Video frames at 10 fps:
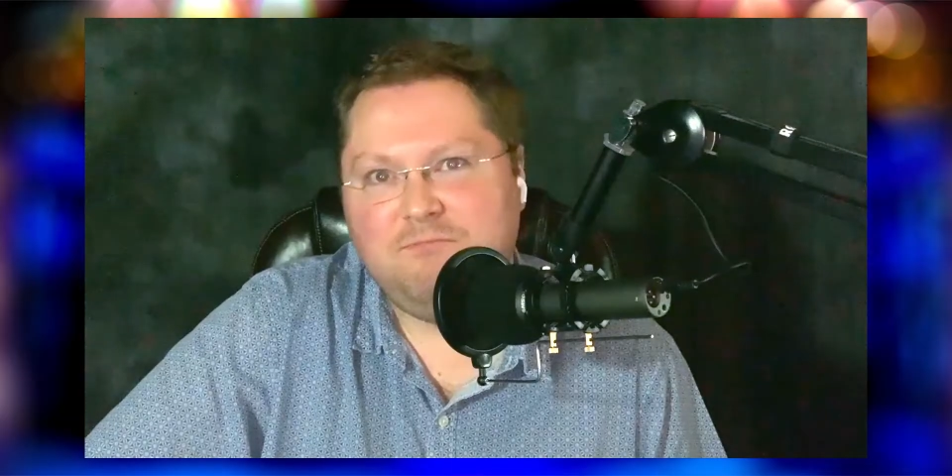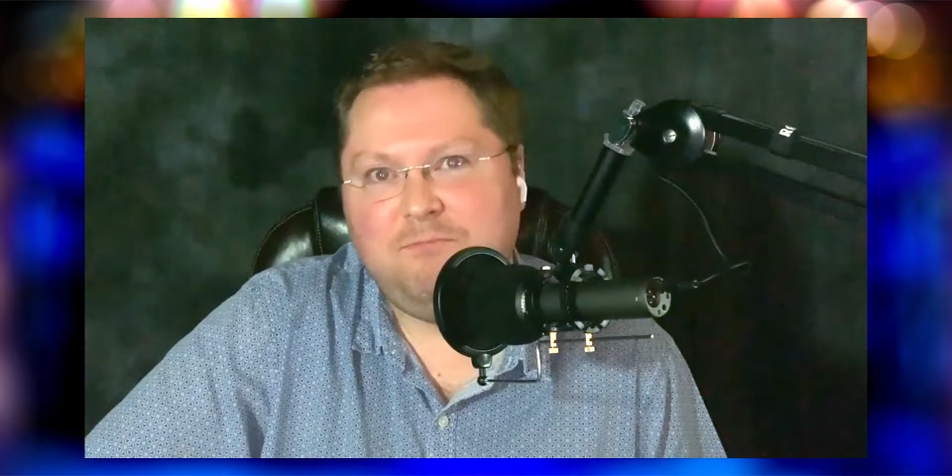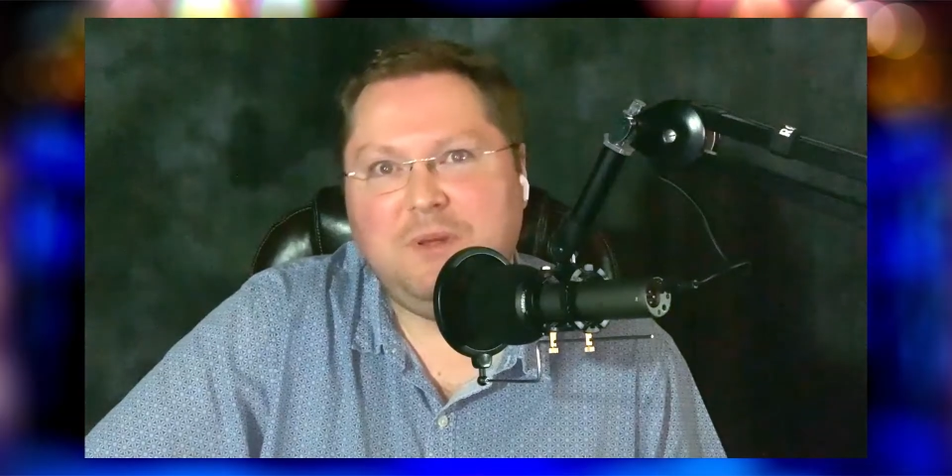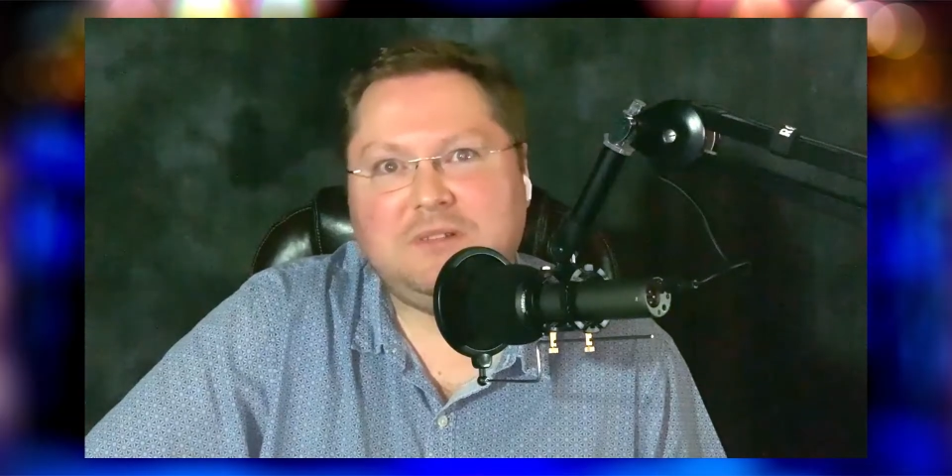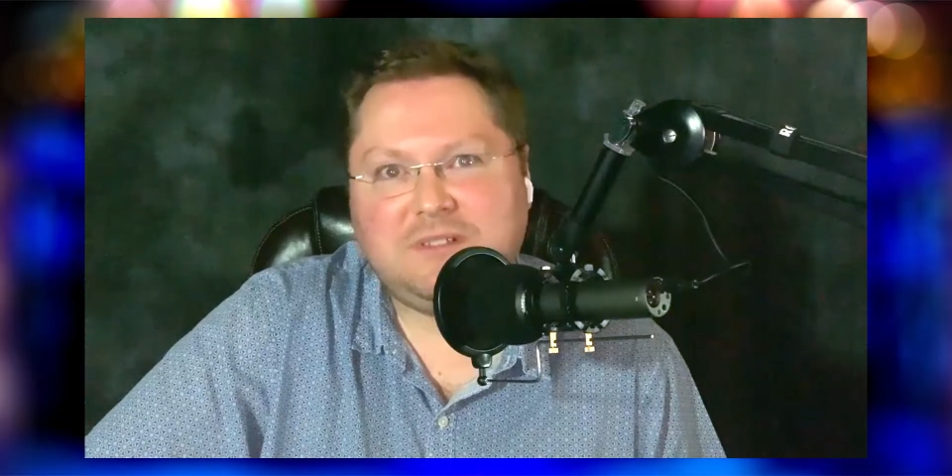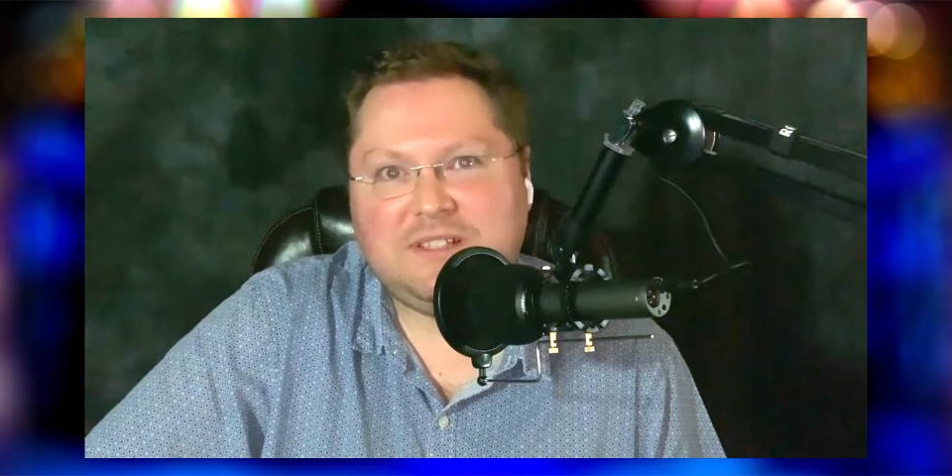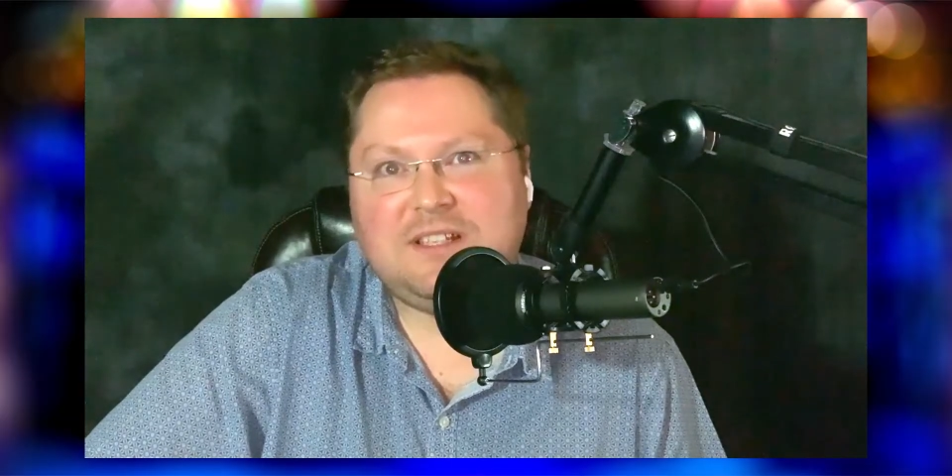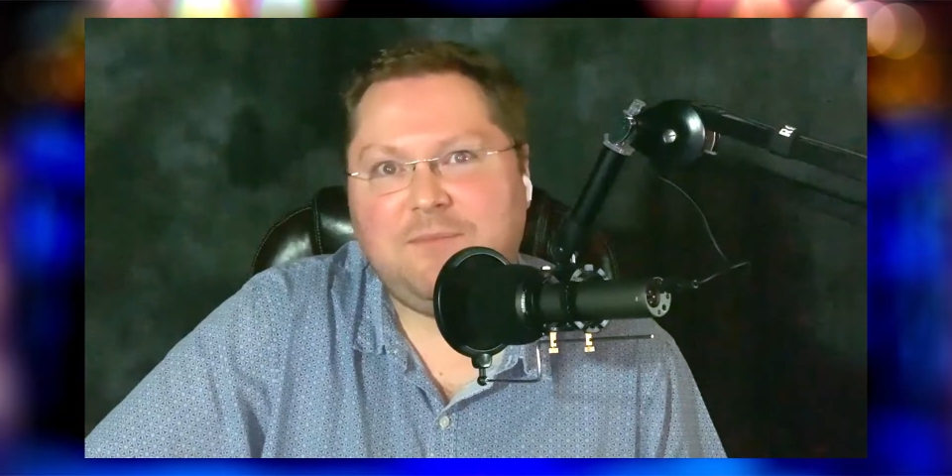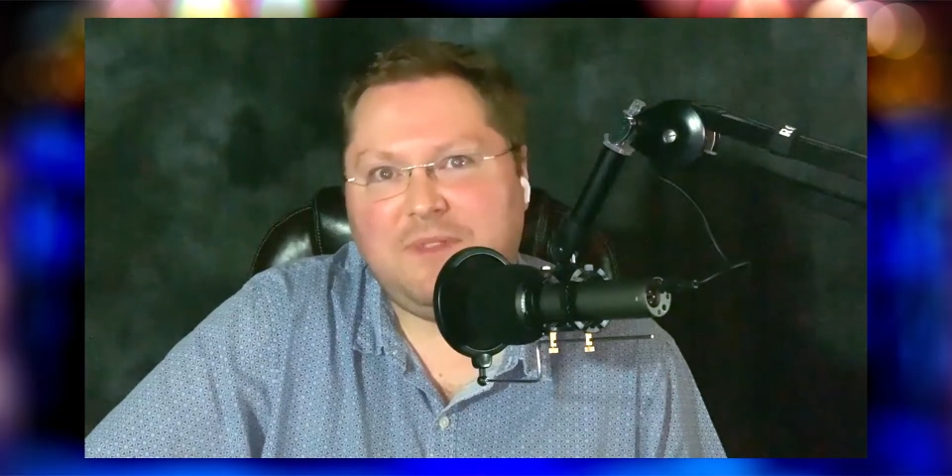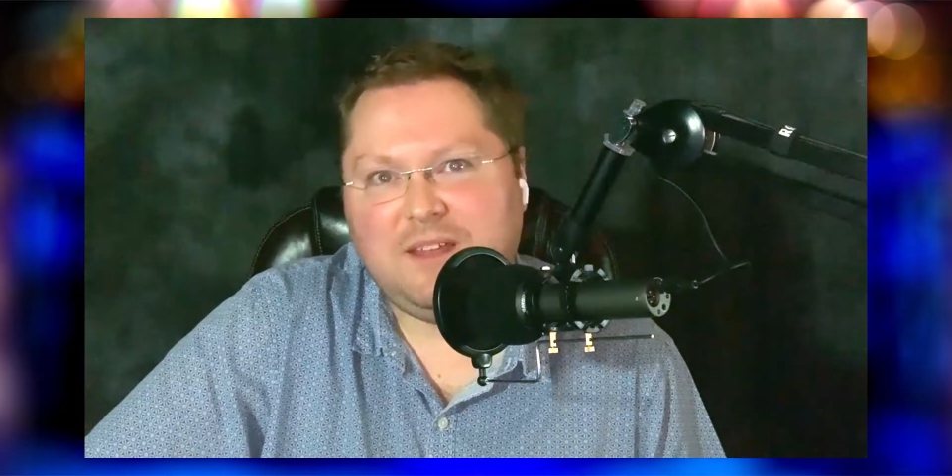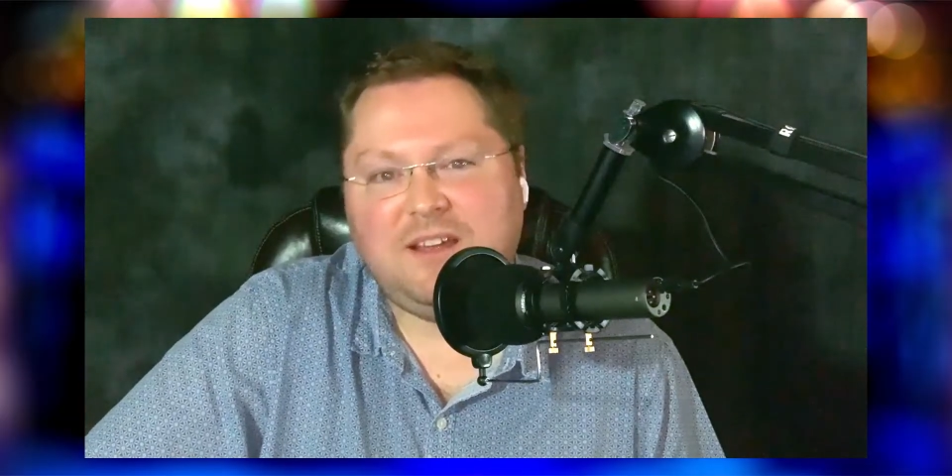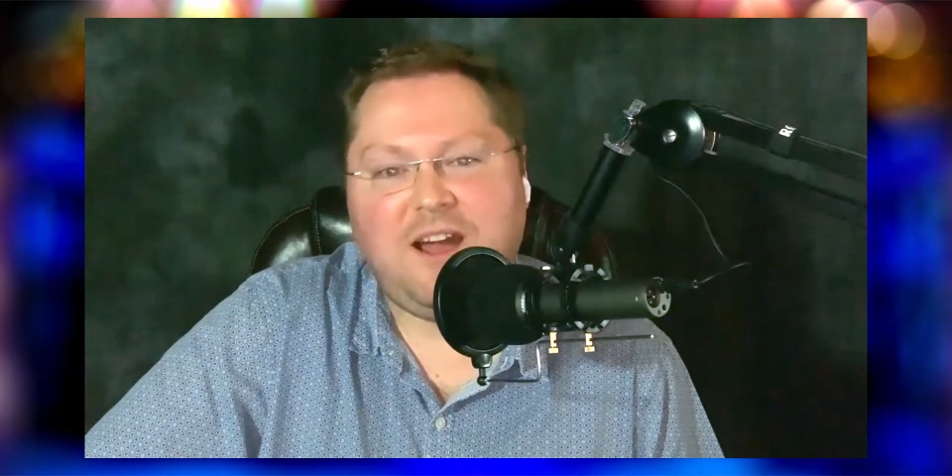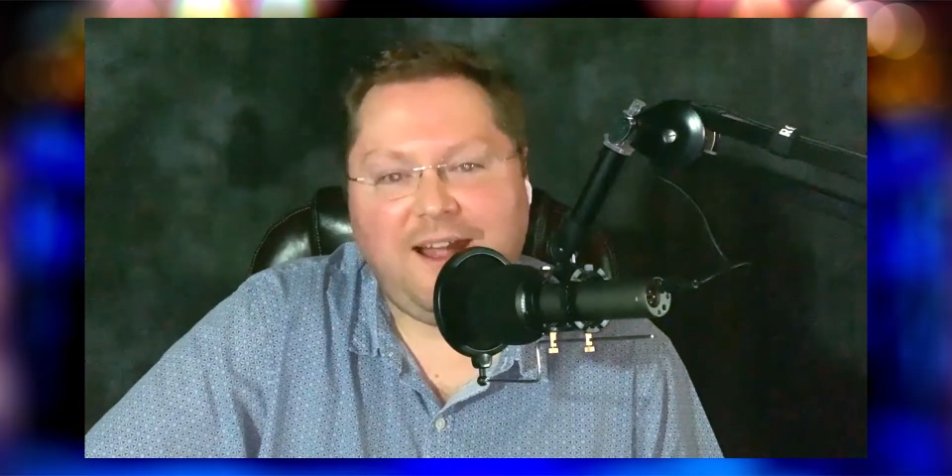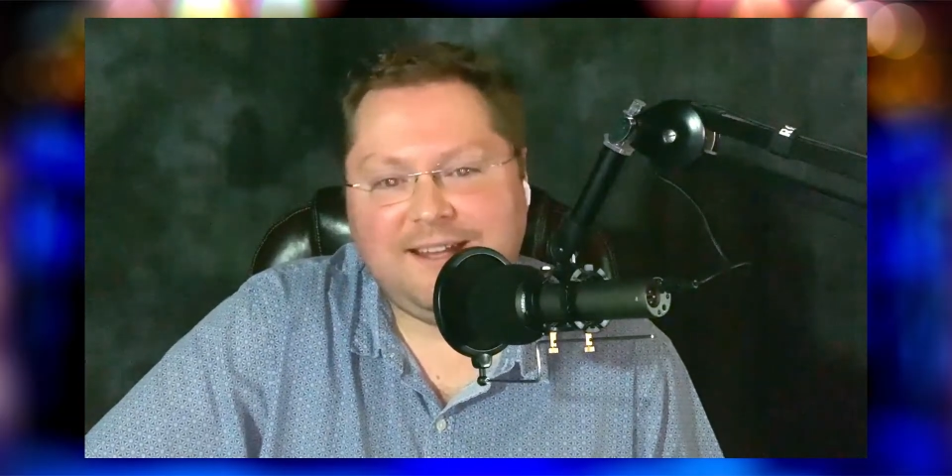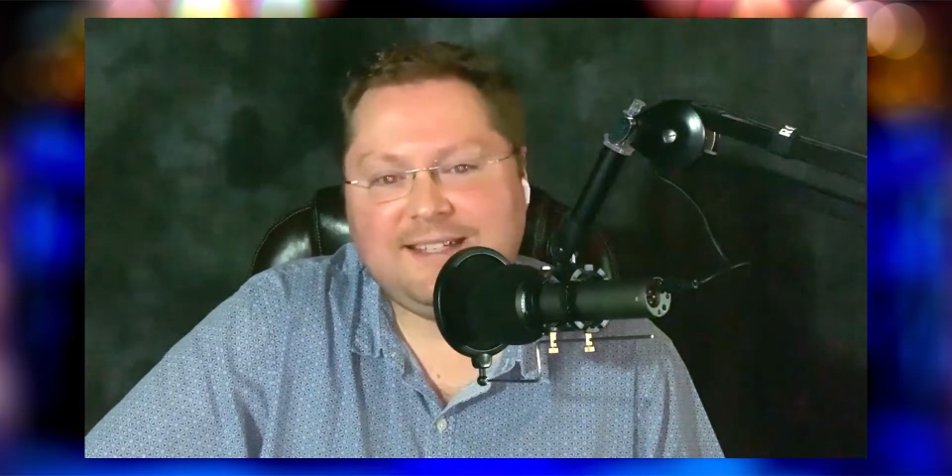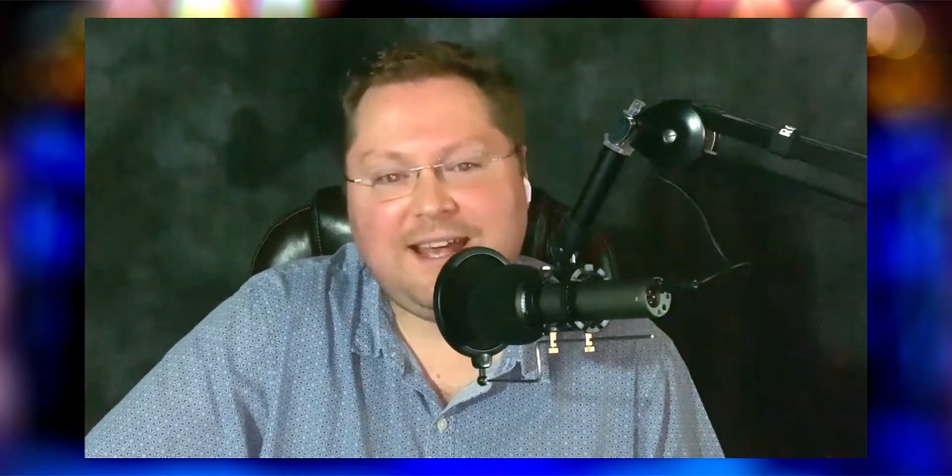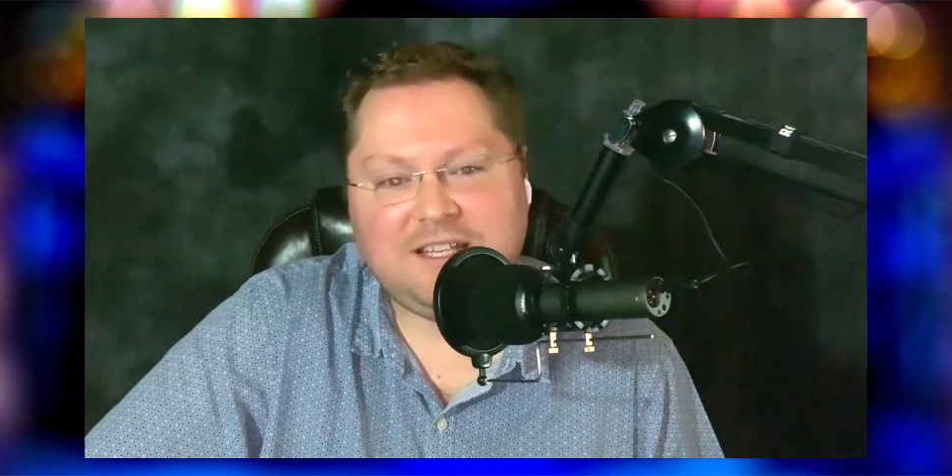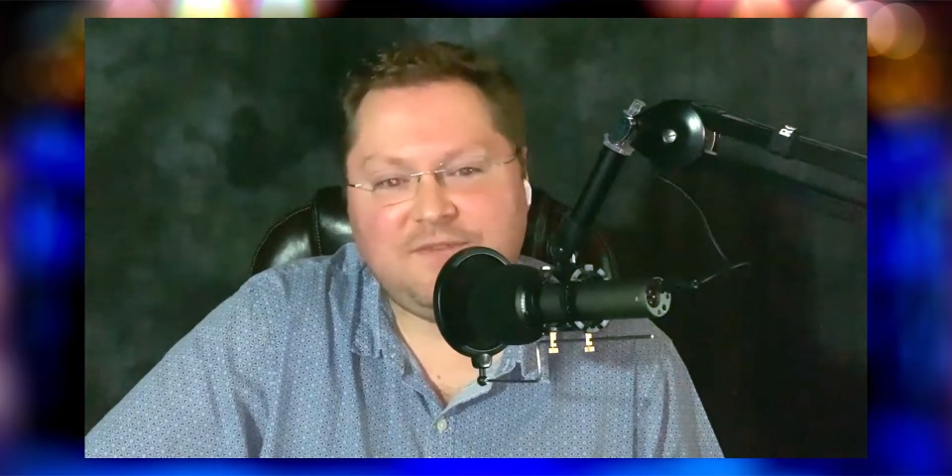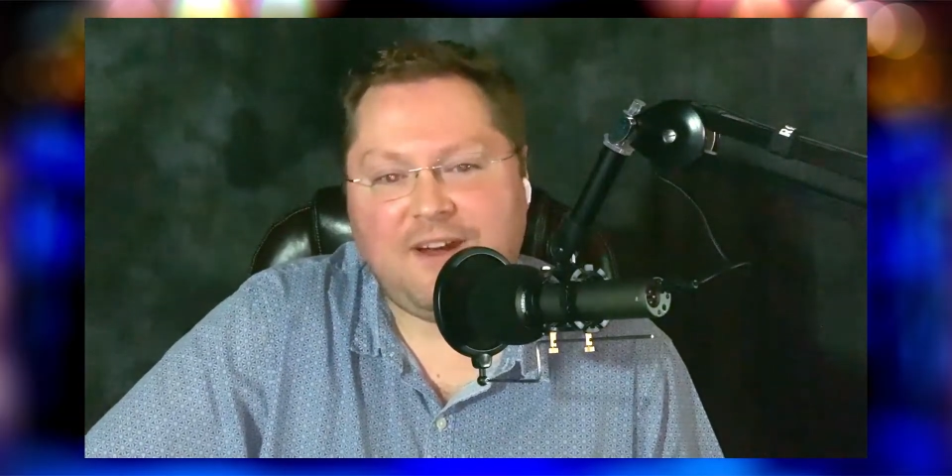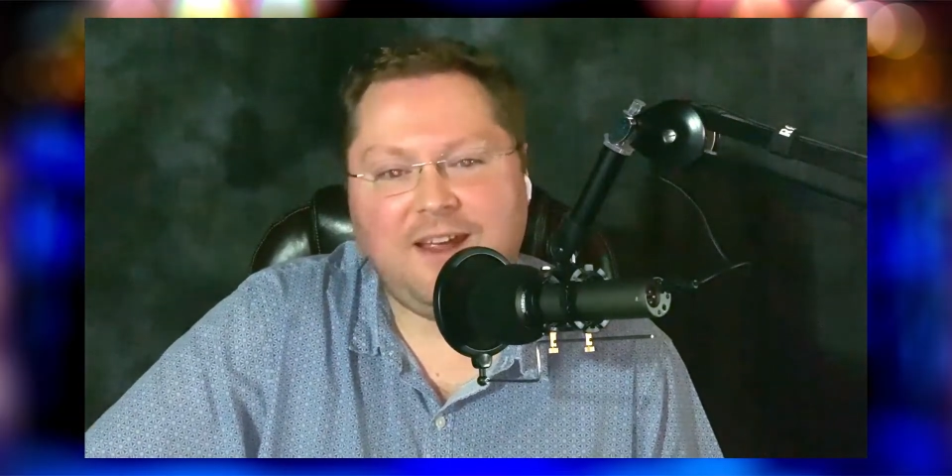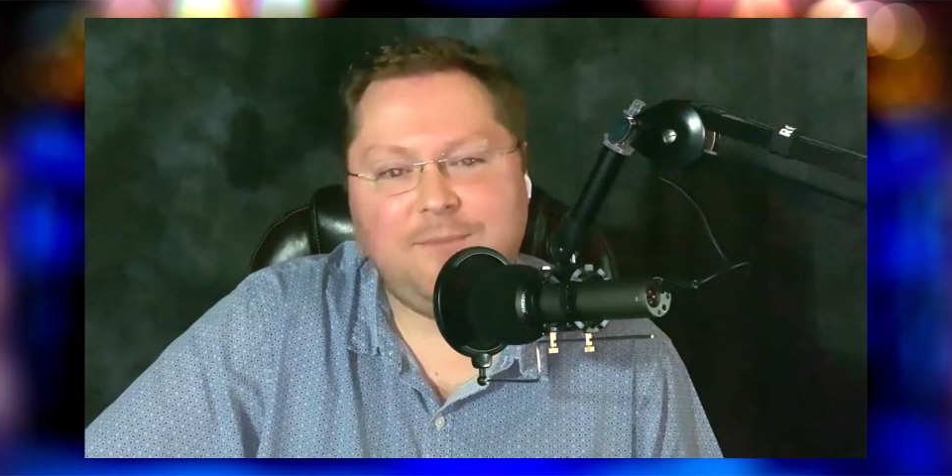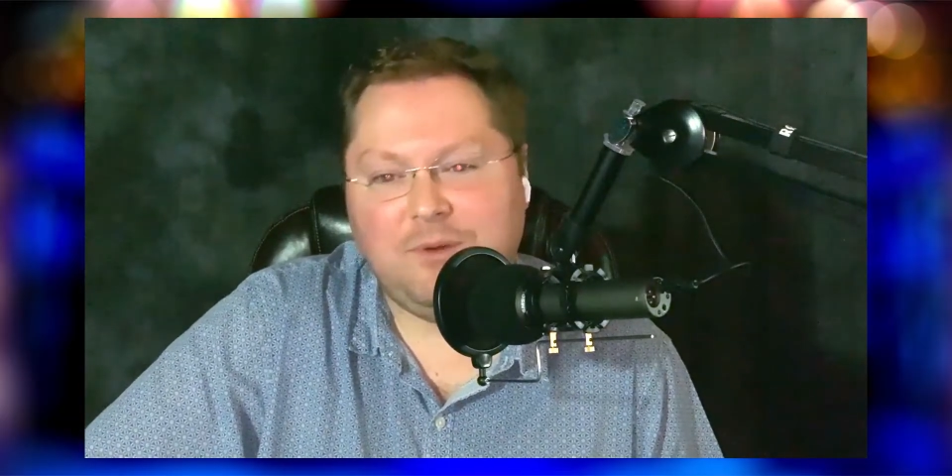built to something kind of satisfying,